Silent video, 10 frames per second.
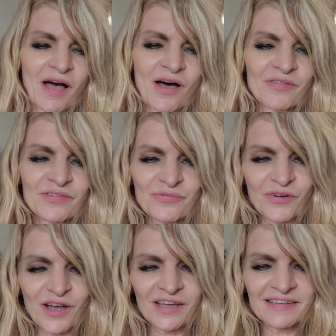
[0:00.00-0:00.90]
all this
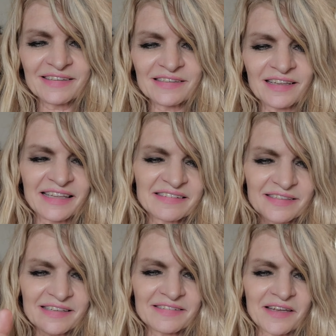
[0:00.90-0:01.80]
fun,
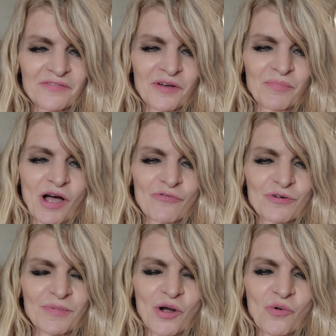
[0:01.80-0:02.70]
glitzy stuff I bought
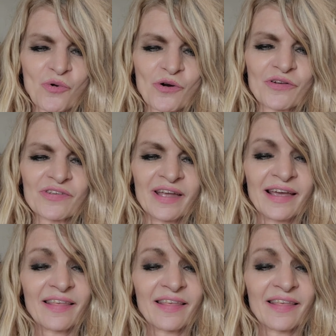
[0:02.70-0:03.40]
for my horse.